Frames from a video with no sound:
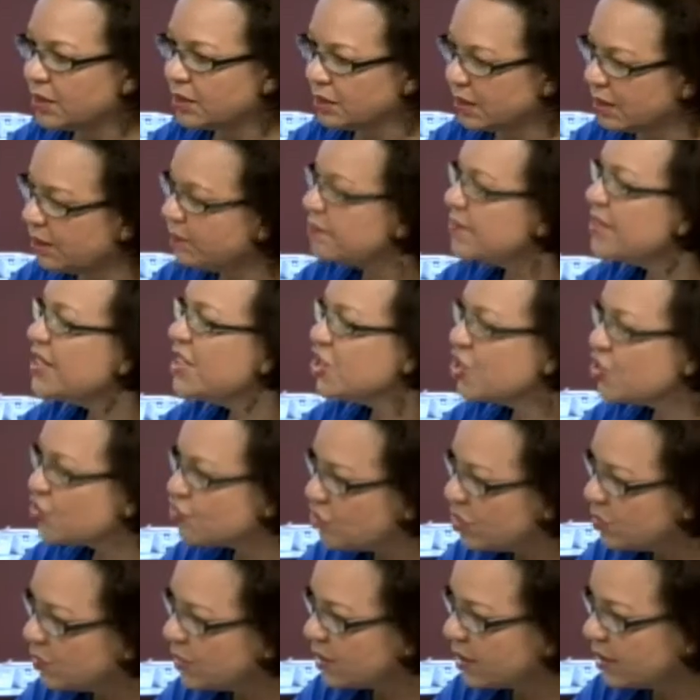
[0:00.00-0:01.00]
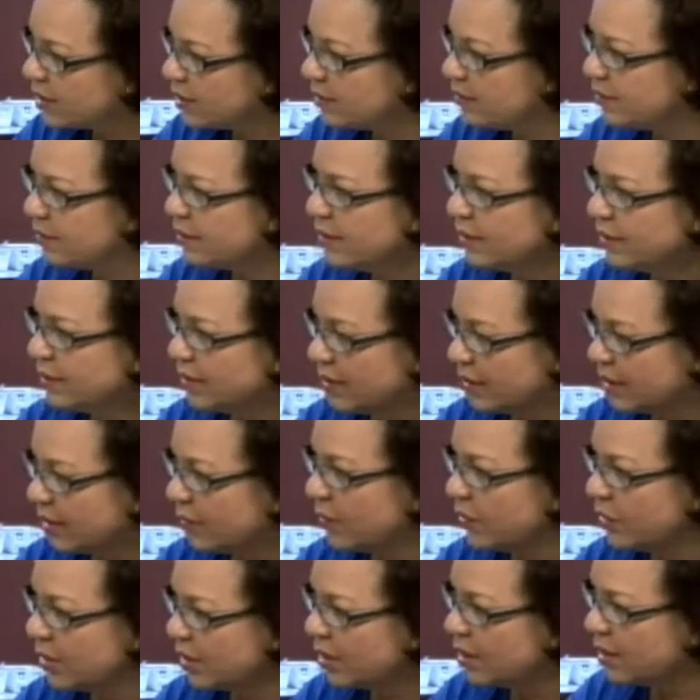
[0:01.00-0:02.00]
ministry within
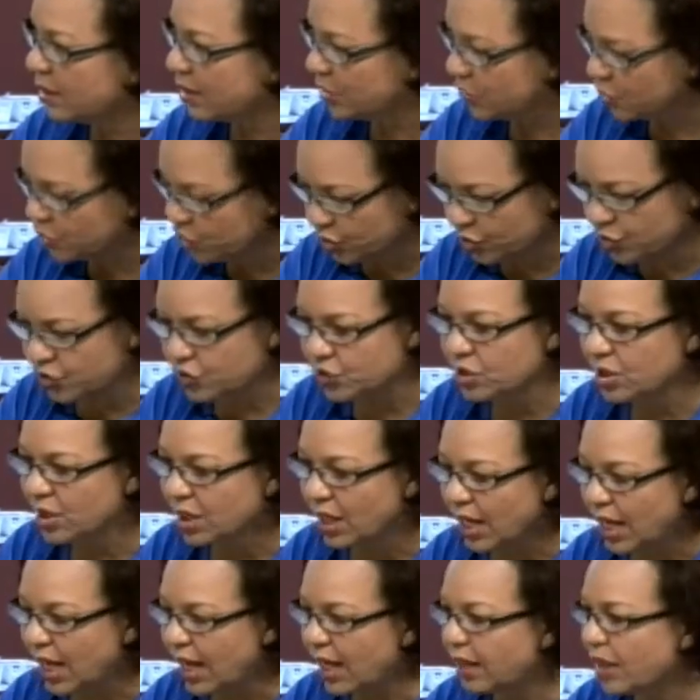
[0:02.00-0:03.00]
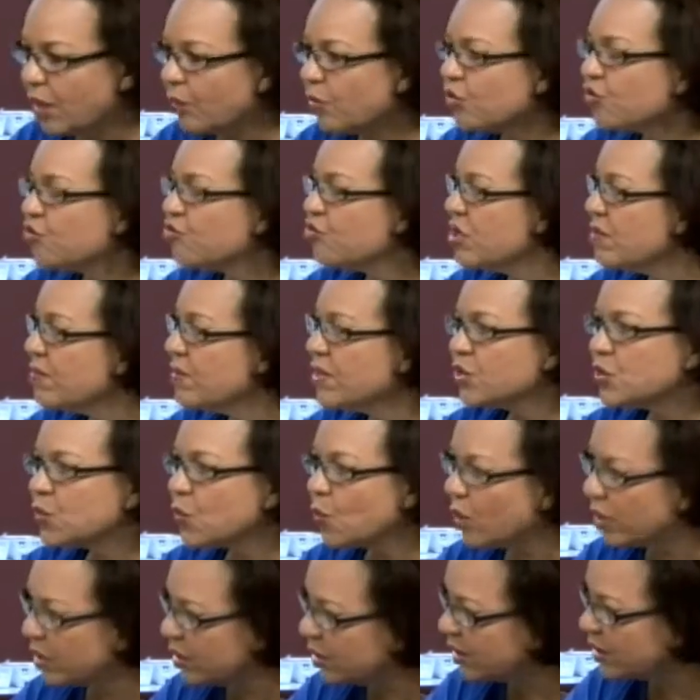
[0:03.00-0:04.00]
the church. And our dream is
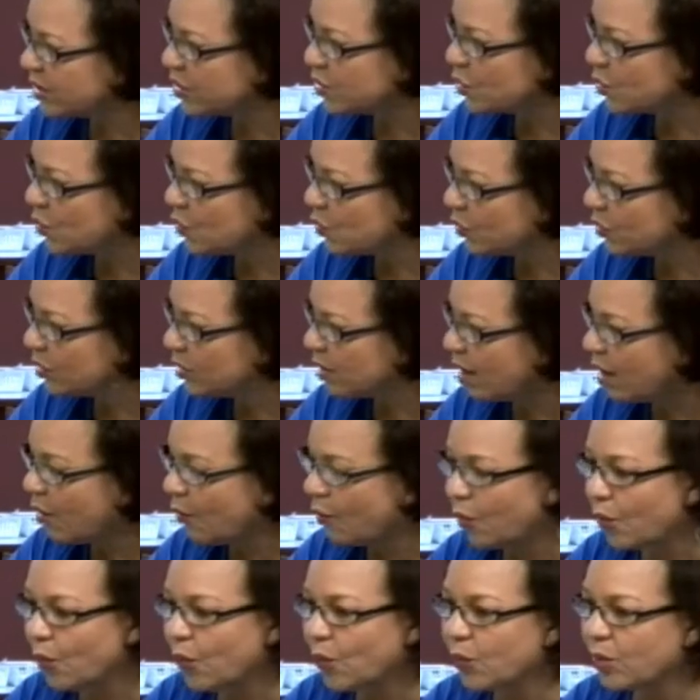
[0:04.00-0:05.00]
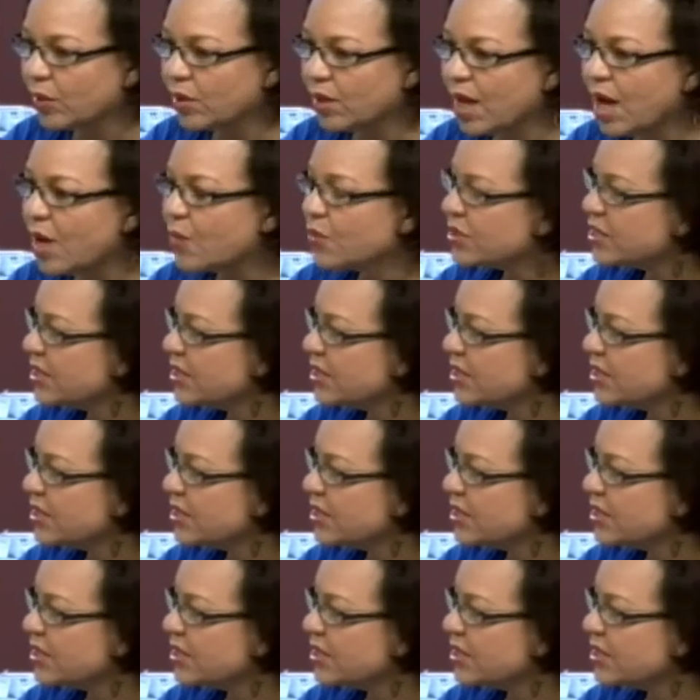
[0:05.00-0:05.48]
one day to own our own counseling